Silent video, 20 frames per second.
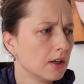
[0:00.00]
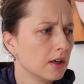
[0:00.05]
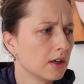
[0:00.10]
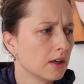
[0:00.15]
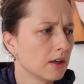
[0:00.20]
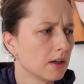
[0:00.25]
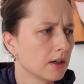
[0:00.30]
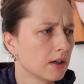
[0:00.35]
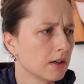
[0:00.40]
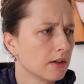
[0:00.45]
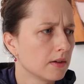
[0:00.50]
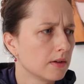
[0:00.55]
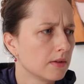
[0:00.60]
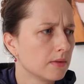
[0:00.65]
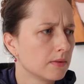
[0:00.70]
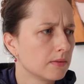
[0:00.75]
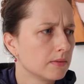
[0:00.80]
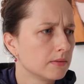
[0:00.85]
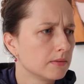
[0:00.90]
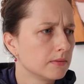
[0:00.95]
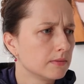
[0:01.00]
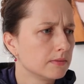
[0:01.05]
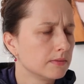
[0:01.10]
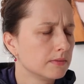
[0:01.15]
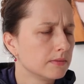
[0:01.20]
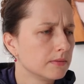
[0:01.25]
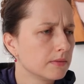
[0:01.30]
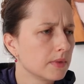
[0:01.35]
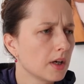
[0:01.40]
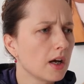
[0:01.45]
uh,
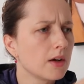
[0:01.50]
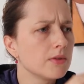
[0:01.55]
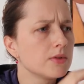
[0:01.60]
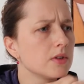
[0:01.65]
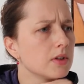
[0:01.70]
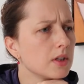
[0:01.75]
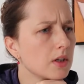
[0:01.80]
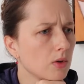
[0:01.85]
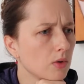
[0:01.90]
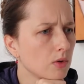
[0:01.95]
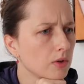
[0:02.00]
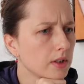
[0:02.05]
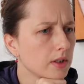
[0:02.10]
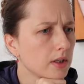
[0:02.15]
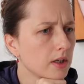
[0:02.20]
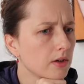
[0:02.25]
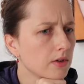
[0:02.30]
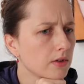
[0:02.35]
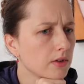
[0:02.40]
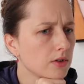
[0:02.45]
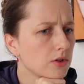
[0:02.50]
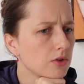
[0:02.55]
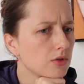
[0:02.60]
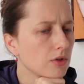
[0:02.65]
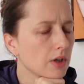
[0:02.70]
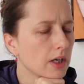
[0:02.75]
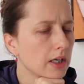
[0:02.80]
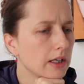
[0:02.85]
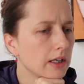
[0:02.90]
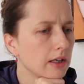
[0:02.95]
how do they call it here in
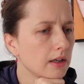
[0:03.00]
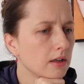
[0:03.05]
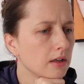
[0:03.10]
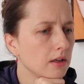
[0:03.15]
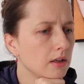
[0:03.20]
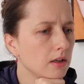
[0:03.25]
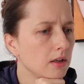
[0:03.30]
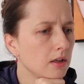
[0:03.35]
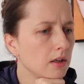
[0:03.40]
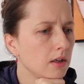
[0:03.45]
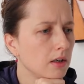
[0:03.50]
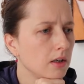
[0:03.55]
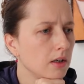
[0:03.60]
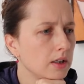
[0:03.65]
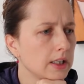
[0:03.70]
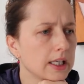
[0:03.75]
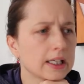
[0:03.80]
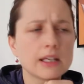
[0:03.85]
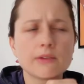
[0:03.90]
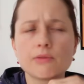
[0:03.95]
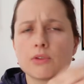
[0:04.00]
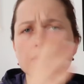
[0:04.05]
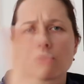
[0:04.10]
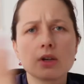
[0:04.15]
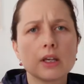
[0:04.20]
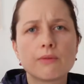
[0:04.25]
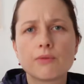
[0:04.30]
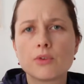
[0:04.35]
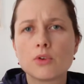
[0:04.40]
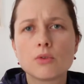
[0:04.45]
australia like if you
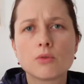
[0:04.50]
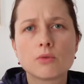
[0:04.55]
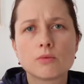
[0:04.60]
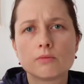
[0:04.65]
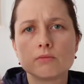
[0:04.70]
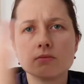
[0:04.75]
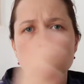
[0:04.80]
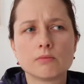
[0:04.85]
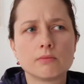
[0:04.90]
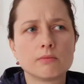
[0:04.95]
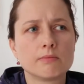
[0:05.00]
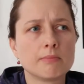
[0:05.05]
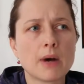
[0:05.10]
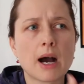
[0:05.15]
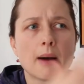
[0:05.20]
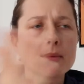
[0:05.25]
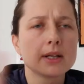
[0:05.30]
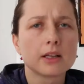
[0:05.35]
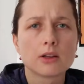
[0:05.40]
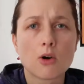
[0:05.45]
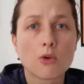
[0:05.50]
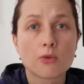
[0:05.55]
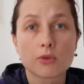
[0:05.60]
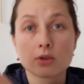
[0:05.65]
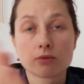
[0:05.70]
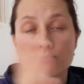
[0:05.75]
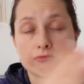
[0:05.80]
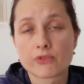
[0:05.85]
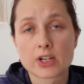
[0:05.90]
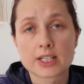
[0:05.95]
if you mom
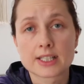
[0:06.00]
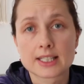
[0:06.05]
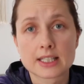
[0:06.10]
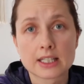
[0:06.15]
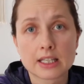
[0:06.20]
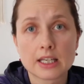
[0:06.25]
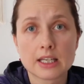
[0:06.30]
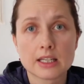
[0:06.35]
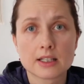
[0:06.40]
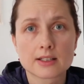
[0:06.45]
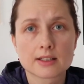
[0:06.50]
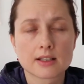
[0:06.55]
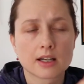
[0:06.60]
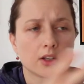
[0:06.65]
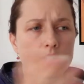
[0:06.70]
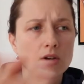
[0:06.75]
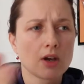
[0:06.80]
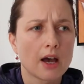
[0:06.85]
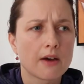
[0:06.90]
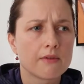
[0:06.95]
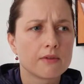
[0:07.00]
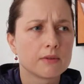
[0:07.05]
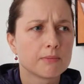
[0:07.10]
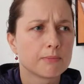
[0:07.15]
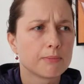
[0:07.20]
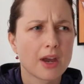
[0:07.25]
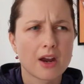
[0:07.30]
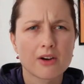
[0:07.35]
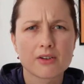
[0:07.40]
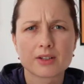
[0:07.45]
alone raising kids like you
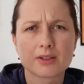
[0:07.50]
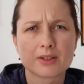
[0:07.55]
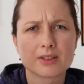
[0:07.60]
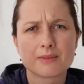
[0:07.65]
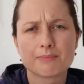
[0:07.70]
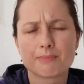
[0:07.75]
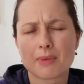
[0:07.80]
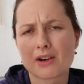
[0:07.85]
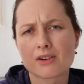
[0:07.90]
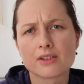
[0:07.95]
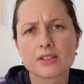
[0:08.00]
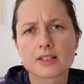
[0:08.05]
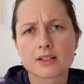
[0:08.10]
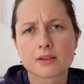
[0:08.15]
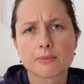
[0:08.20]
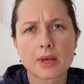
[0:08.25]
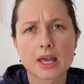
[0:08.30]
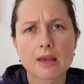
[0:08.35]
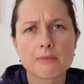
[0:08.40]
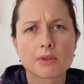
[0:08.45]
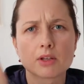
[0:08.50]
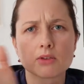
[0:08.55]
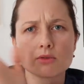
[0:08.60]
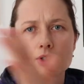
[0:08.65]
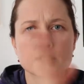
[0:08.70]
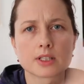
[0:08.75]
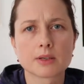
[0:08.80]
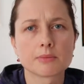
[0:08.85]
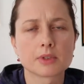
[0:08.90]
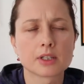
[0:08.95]
having parent parental payment
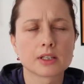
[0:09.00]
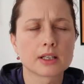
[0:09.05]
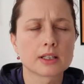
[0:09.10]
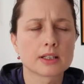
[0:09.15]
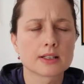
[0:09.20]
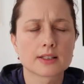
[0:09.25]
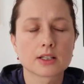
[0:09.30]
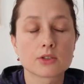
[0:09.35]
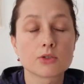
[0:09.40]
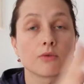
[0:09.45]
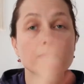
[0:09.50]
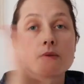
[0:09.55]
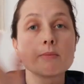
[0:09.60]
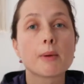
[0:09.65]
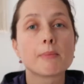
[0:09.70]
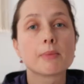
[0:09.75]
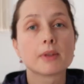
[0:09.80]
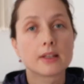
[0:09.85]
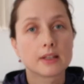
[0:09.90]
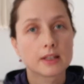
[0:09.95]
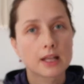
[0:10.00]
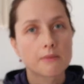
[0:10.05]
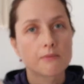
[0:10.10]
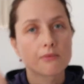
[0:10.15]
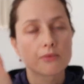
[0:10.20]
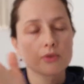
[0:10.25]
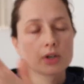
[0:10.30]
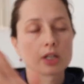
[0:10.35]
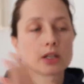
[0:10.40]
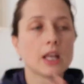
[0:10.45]
or something like this i don't remember the name
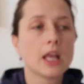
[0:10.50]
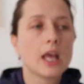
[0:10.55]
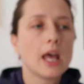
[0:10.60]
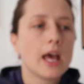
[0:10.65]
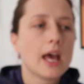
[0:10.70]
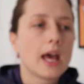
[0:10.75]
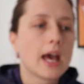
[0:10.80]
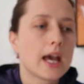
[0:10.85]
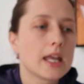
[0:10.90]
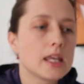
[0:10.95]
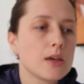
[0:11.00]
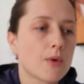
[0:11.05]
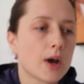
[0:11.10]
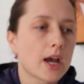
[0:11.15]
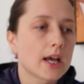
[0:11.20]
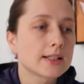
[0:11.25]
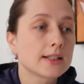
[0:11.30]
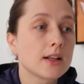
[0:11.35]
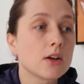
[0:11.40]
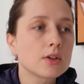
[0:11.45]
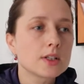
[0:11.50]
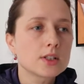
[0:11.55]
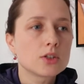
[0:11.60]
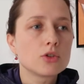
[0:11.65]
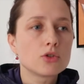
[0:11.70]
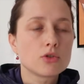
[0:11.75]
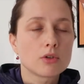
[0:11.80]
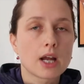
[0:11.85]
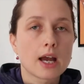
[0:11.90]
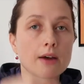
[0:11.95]
for it anyway as long as
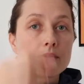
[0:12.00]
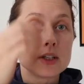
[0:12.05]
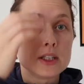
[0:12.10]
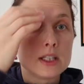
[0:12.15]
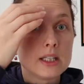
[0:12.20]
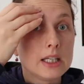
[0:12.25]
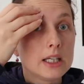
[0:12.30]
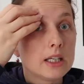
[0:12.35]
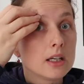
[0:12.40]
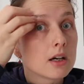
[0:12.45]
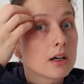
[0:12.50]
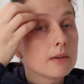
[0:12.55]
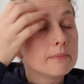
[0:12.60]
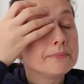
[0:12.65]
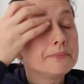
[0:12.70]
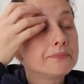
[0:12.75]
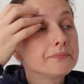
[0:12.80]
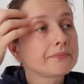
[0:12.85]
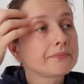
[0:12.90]
you don't have any income